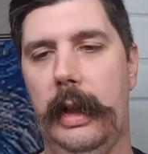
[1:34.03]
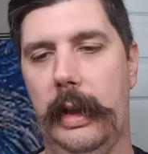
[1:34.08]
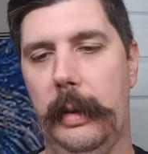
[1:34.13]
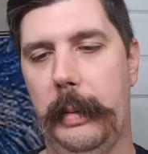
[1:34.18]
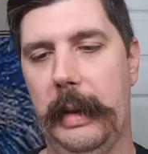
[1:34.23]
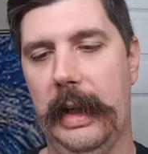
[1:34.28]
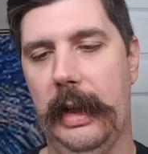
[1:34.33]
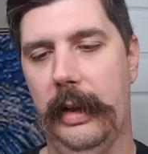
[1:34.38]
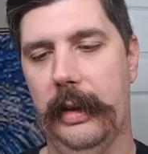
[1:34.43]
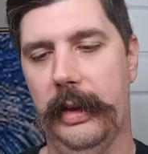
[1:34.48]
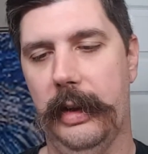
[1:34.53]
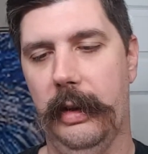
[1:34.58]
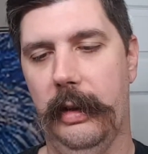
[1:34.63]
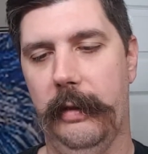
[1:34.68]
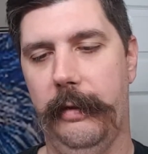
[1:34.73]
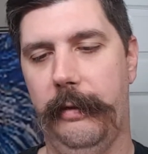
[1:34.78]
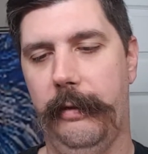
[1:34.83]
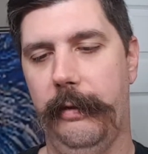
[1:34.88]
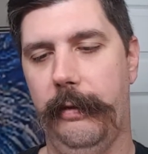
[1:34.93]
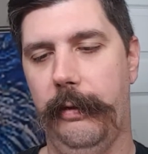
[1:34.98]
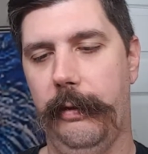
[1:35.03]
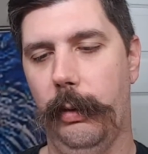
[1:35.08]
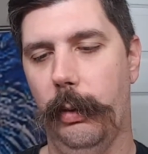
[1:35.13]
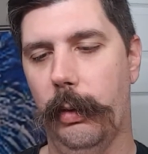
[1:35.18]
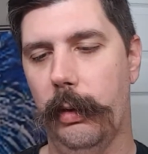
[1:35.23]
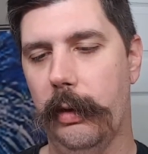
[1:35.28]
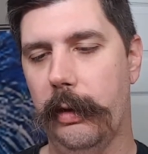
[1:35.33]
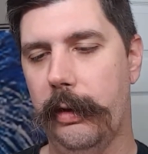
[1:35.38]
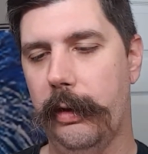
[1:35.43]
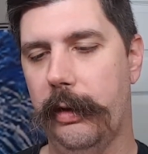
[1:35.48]
about the
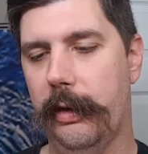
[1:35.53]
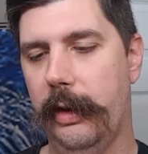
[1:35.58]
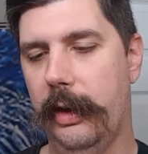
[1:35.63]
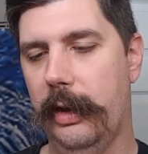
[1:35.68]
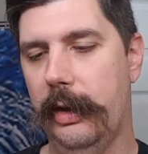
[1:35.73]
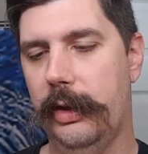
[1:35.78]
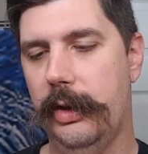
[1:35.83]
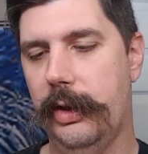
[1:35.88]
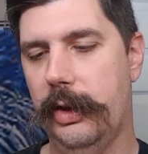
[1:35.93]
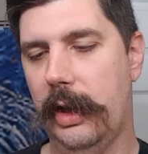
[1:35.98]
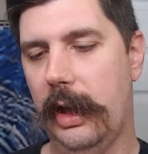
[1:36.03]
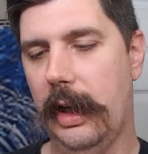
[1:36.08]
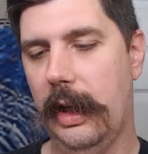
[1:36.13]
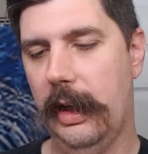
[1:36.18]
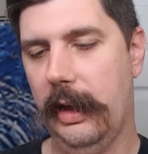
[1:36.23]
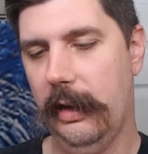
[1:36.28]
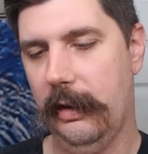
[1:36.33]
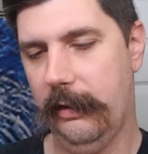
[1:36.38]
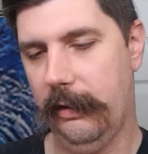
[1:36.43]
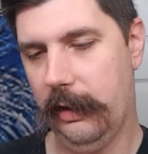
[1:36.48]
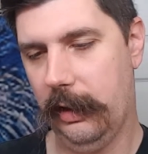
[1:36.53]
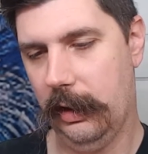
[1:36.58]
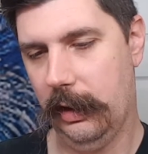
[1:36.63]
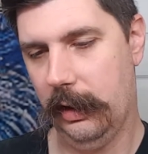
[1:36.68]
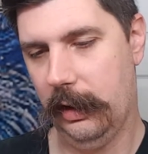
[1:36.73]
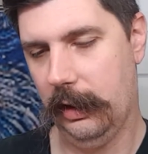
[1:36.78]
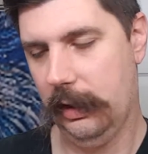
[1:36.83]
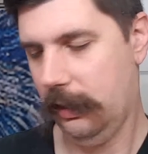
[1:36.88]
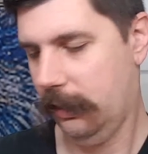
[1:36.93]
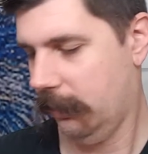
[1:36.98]
4th shave.
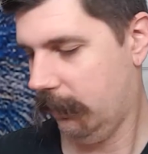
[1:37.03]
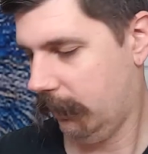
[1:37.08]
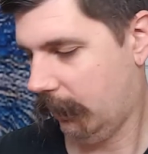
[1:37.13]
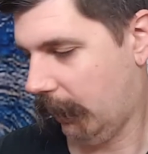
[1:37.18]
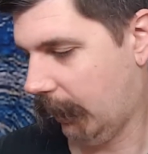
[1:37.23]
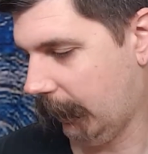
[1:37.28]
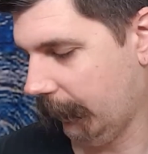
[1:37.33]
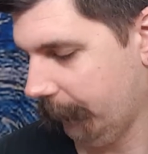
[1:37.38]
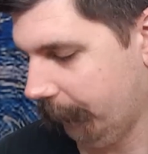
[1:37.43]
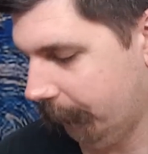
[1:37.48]
Alright.